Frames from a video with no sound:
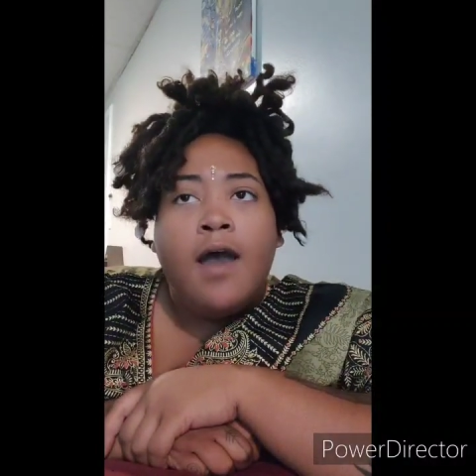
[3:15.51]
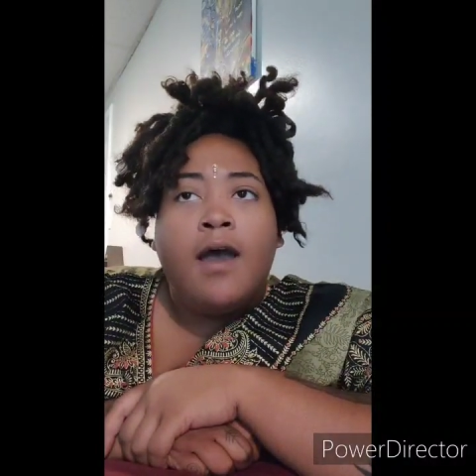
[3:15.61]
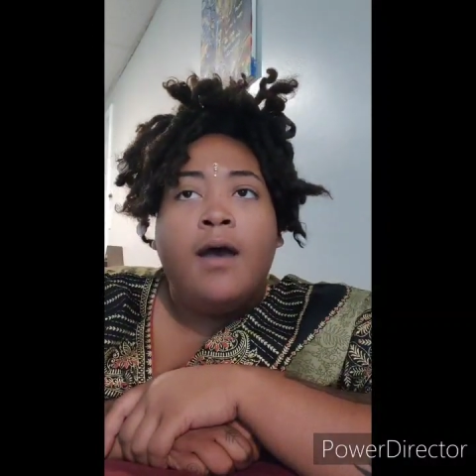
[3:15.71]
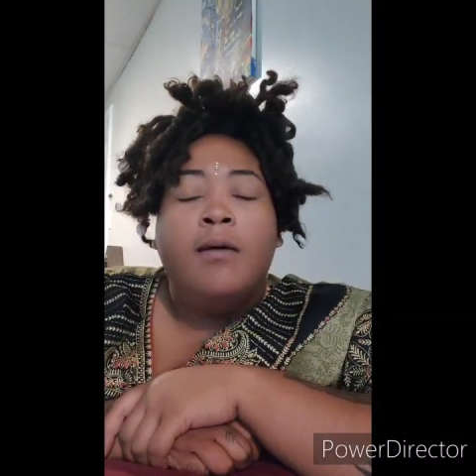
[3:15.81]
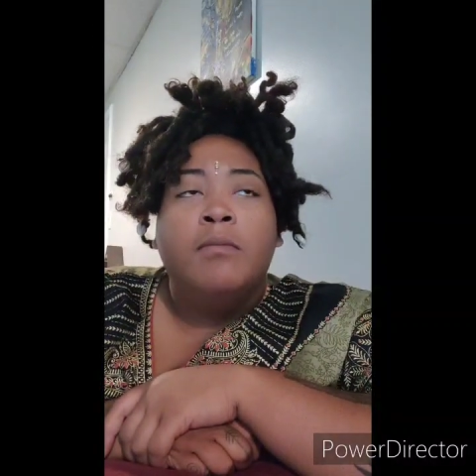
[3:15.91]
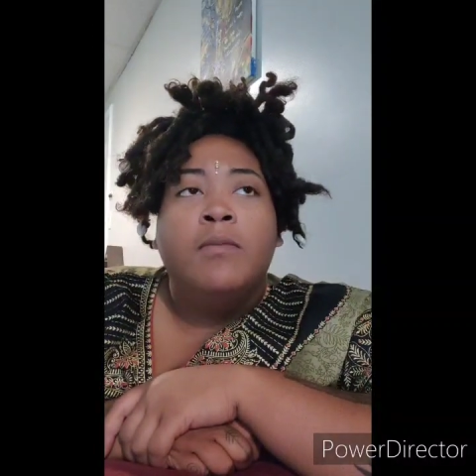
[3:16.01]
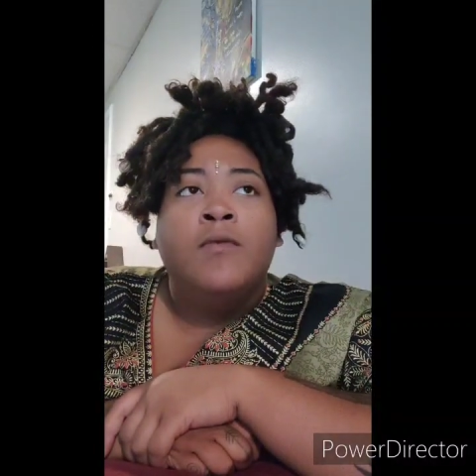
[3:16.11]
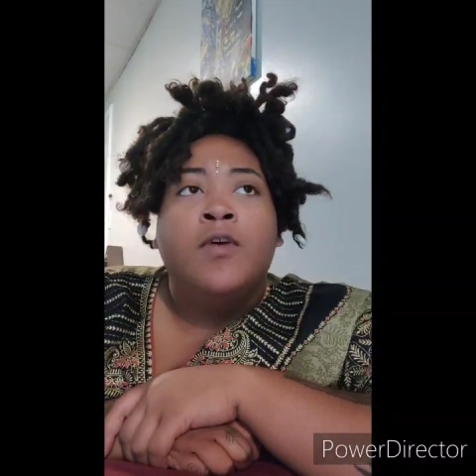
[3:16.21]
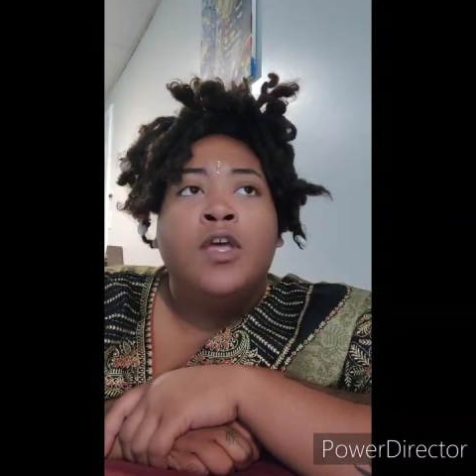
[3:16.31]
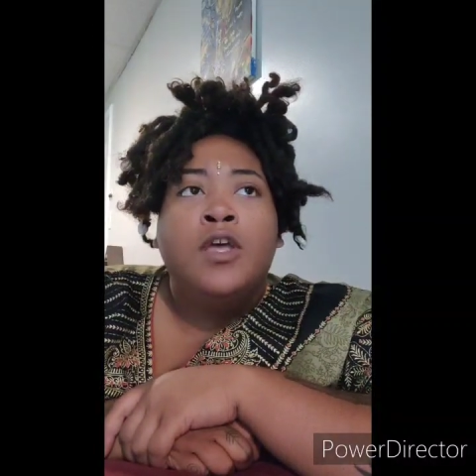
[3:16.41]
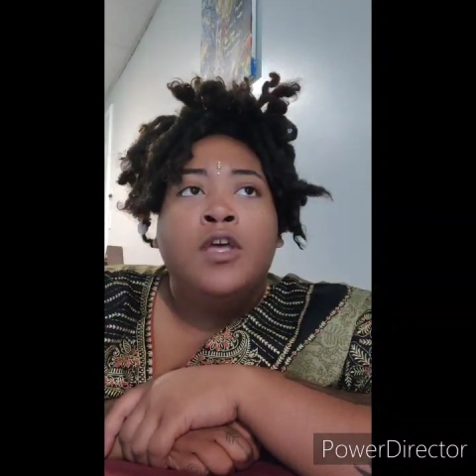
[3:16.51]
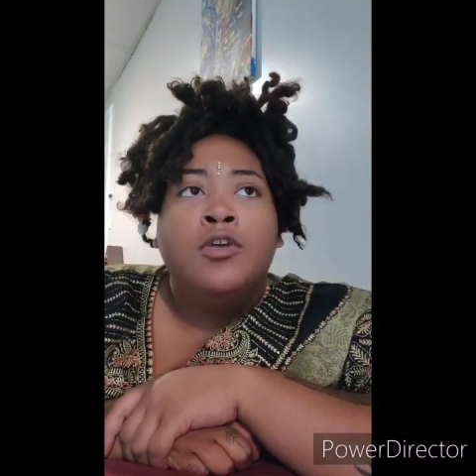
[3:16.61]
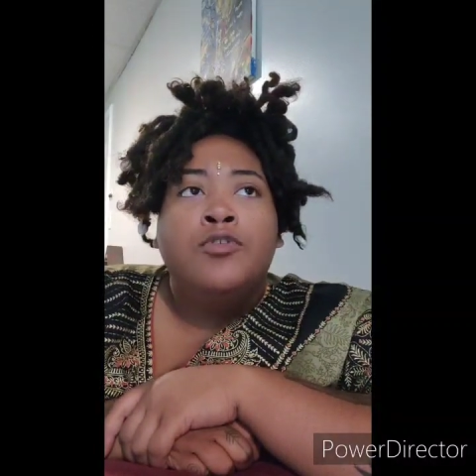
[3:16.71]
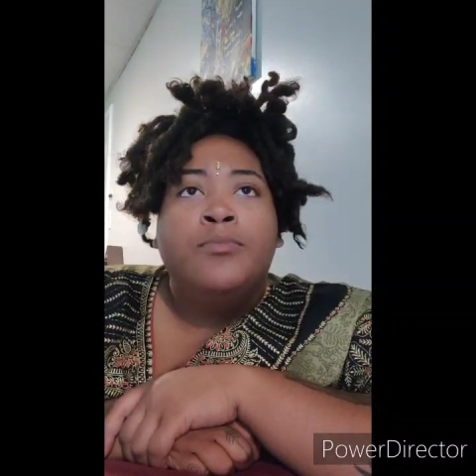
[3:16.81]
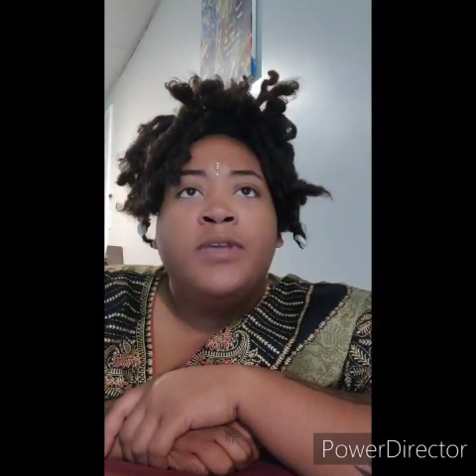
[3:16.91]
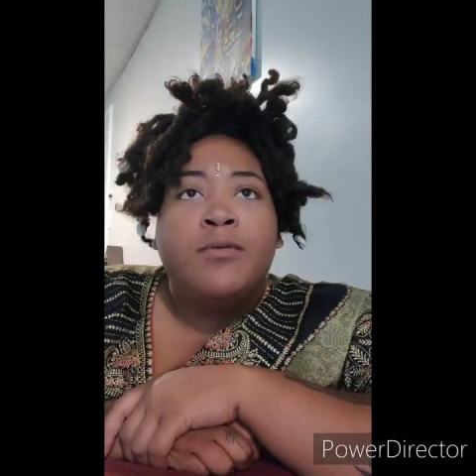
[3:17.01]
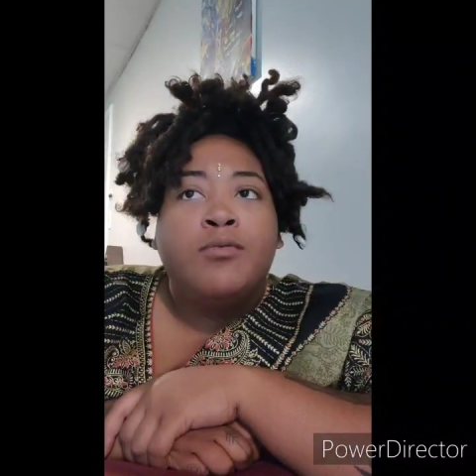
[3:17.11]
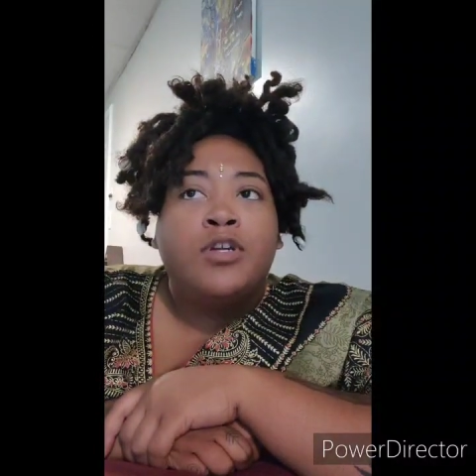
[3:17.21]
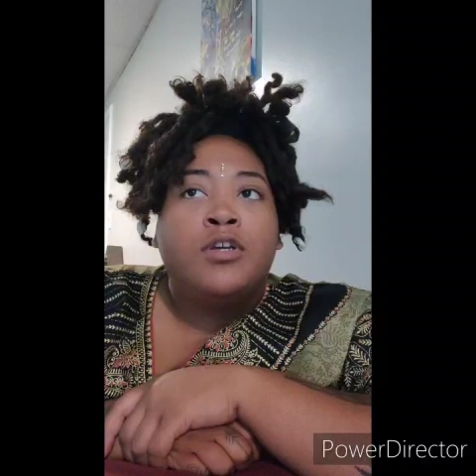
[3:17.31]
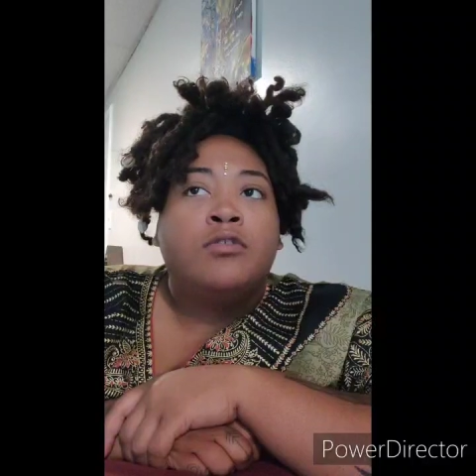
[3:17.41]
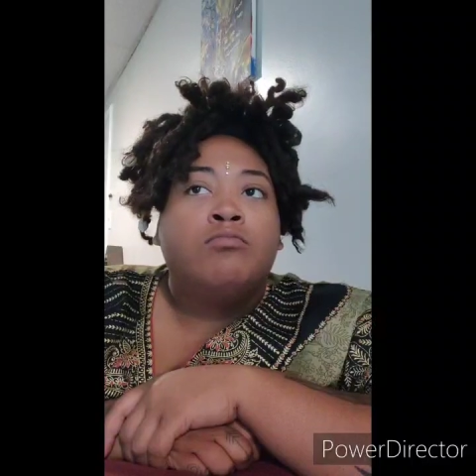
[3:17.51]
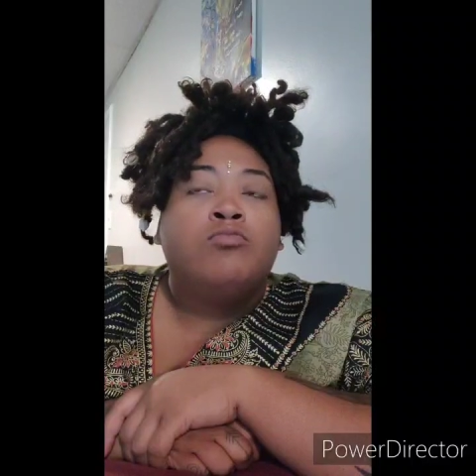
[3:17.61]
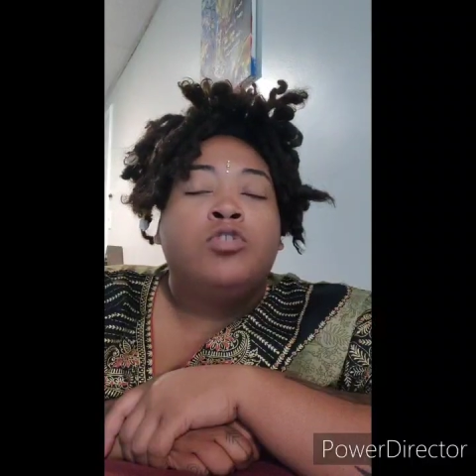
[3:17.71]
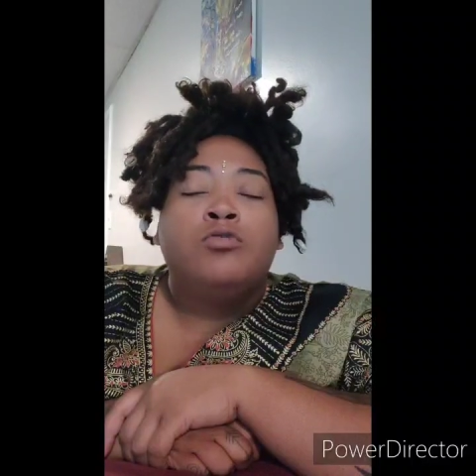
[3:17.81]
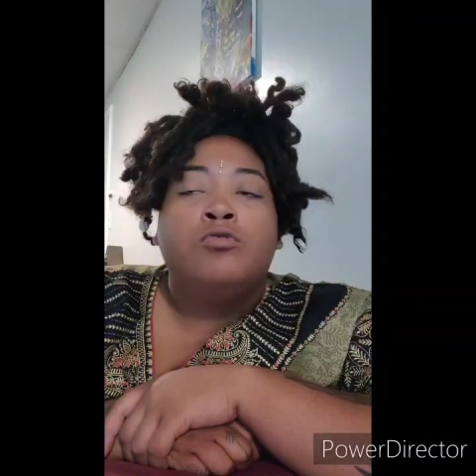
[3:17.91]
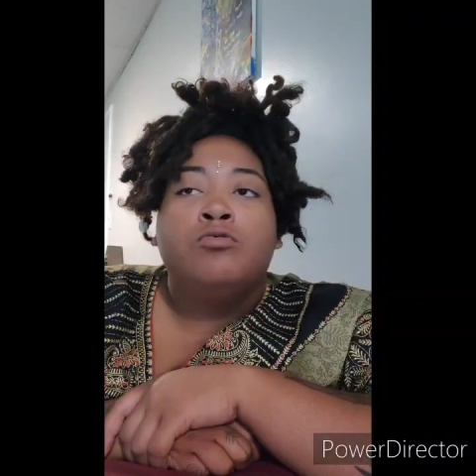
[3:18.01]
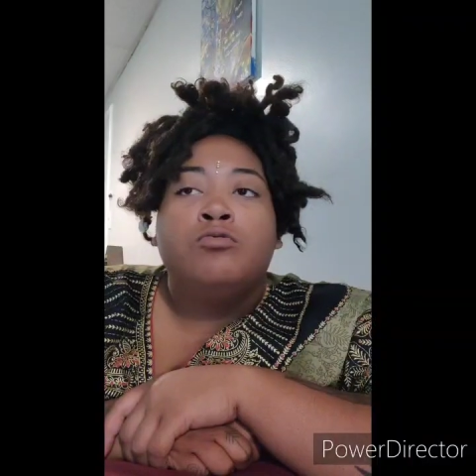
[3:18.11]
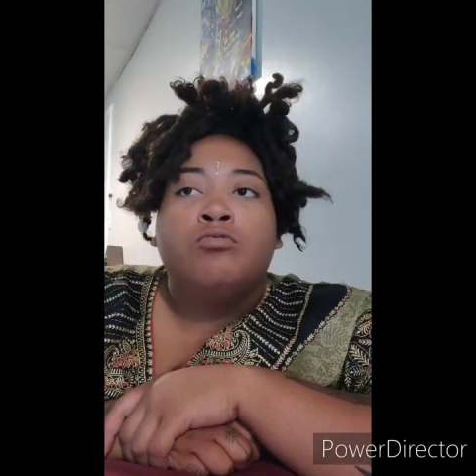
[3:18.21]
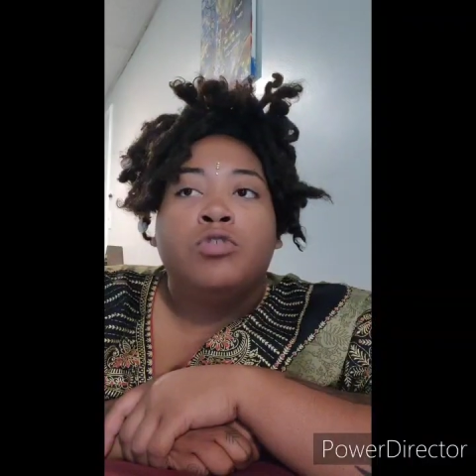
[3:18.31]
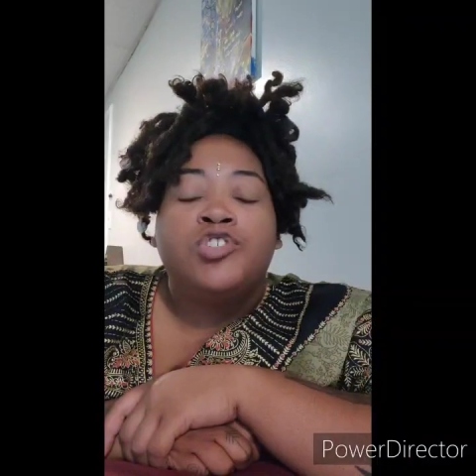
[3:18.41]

you'll be able to do